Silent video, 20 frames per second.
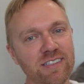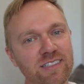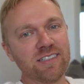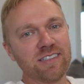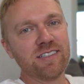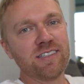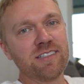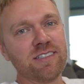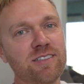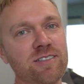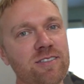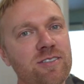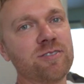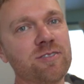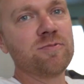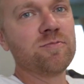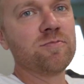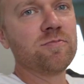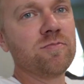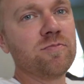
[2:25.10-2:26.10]
I think the
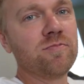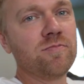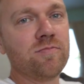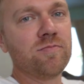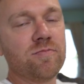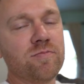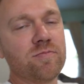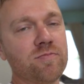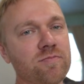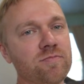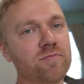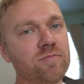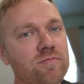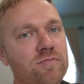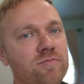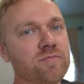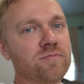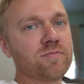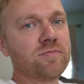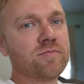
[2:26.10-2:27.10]
biggest thing for you
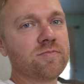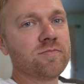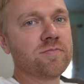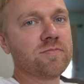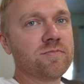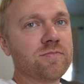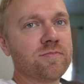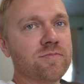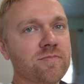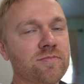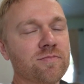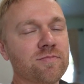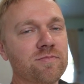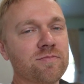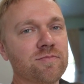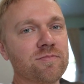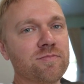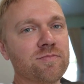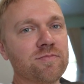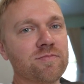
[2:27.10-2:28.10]
was
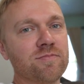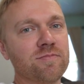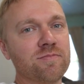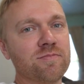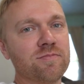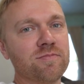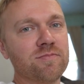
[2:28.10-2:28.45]
the